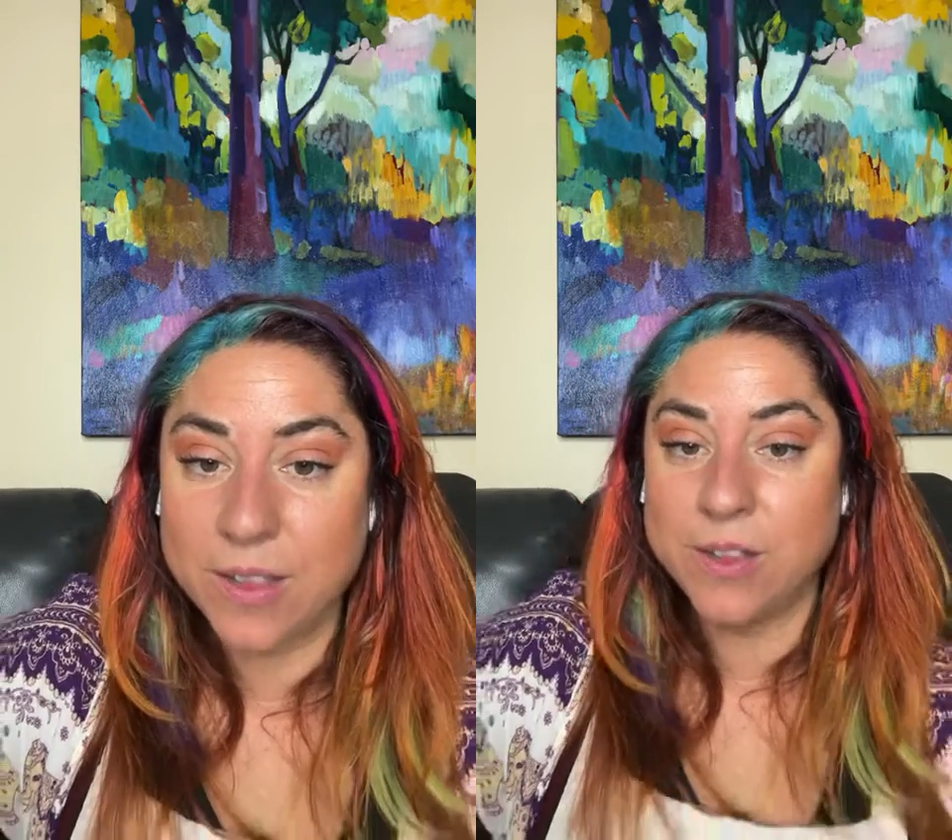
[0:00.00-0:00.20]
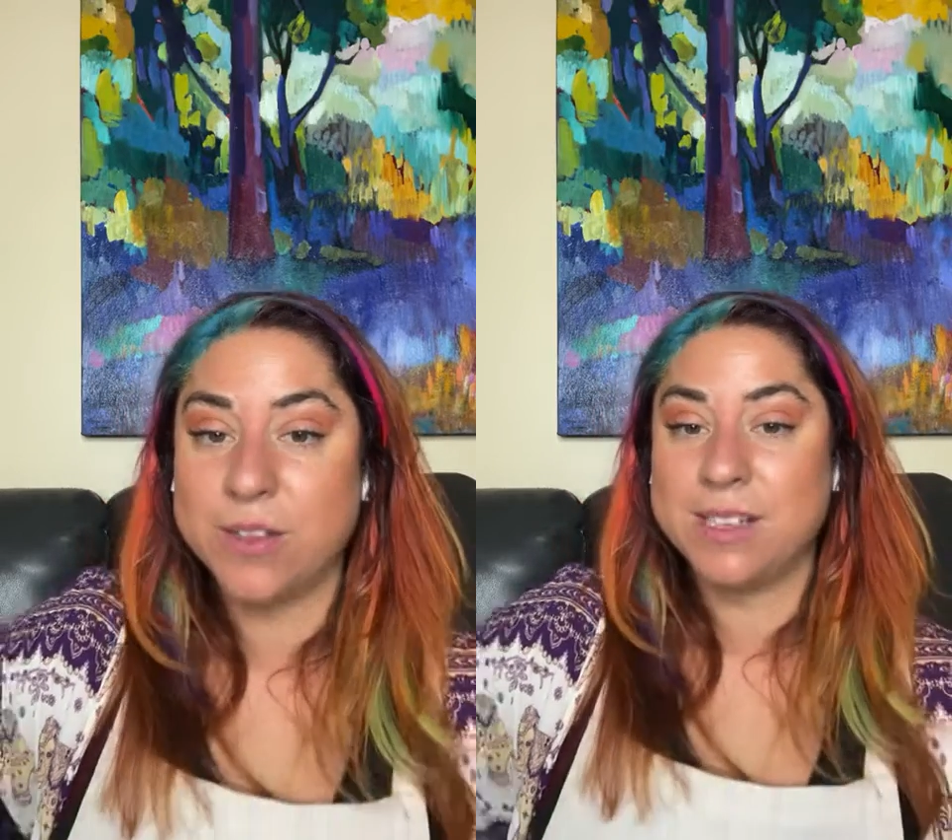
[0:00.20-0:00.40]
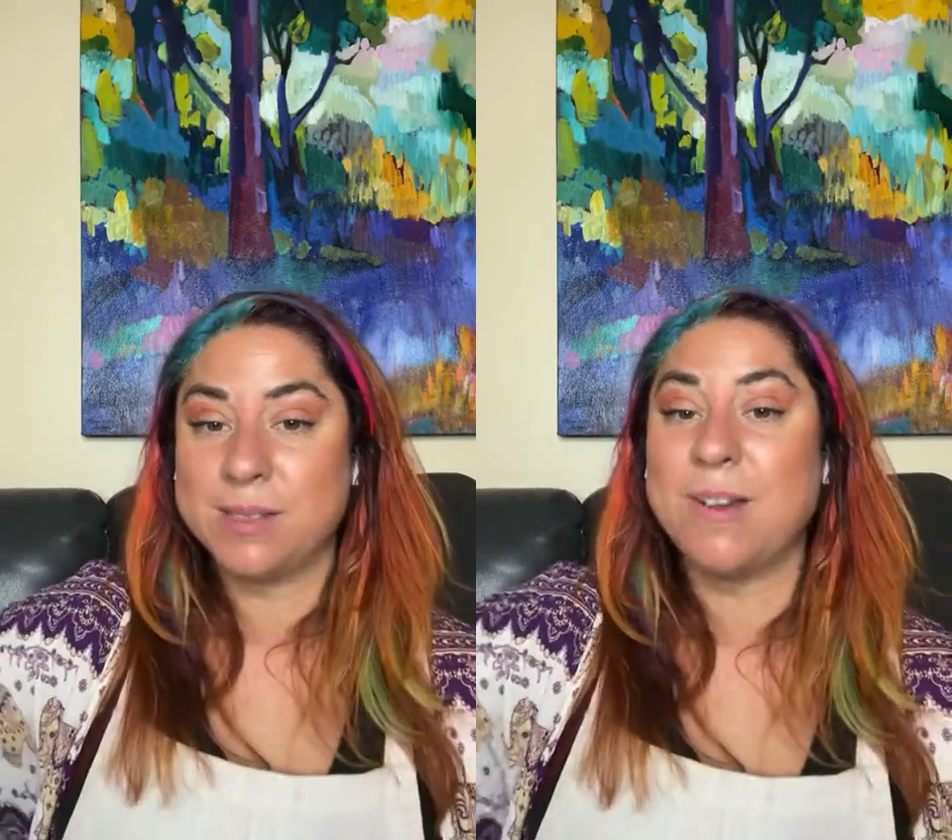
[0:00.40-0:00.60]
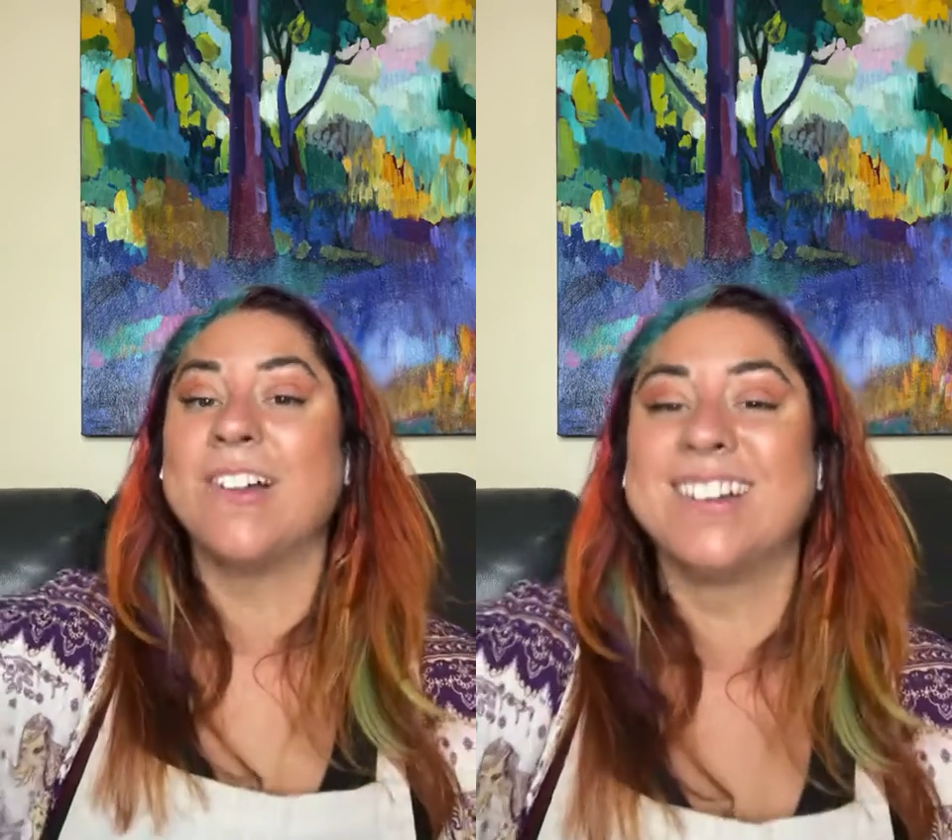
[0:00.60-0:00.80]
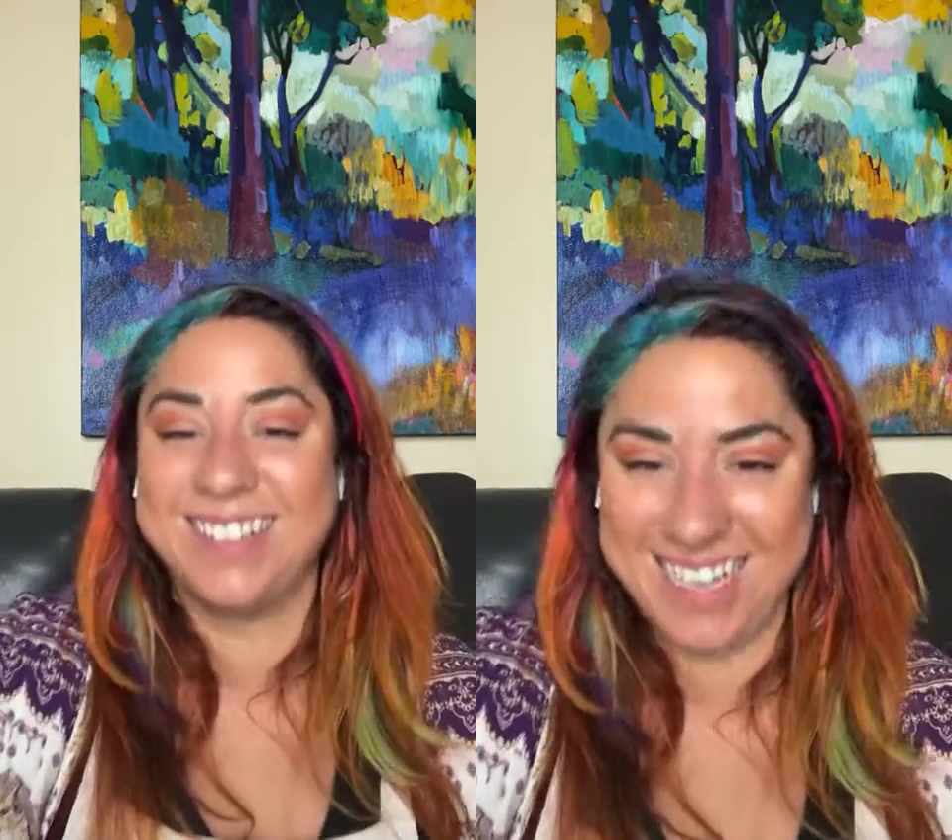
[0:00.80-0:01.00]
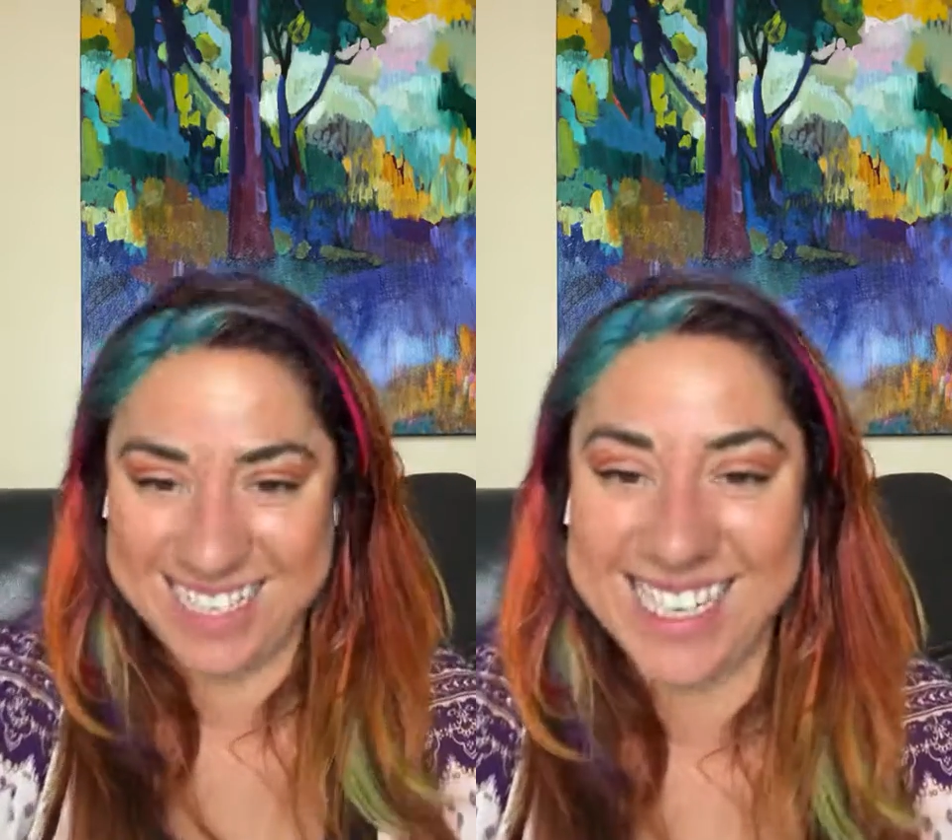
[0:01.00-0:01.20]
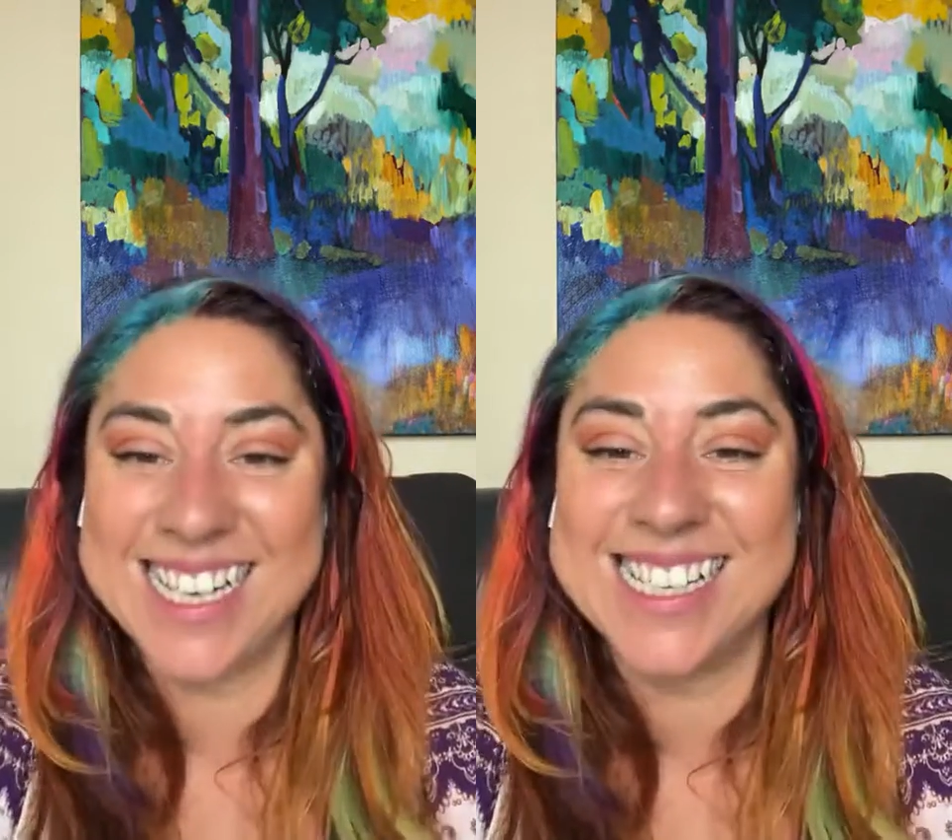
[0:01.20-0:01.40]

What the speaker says: on the smaller legs.